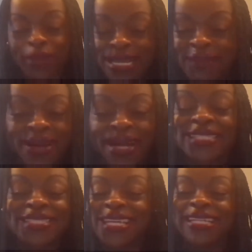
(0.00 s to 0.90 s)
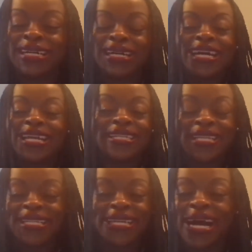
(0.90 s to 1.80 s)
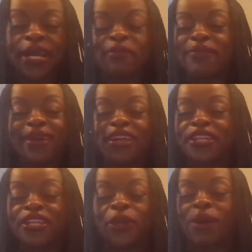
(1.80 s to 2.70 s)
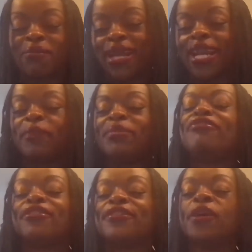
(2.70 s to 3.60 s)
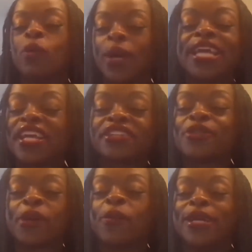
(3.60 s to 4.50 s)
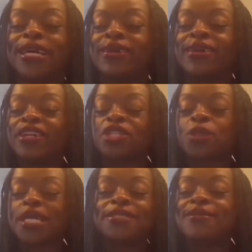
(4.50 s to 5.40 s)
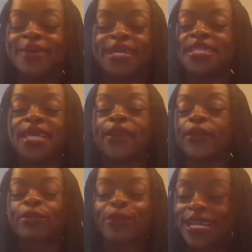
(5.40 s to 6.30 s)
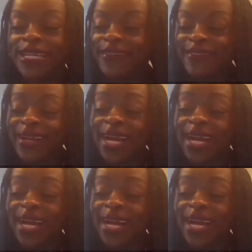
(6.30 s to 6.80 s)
pray and meditate. and getting out of bed, I might not be fully awake yet. So I don't want to try to meditate or pray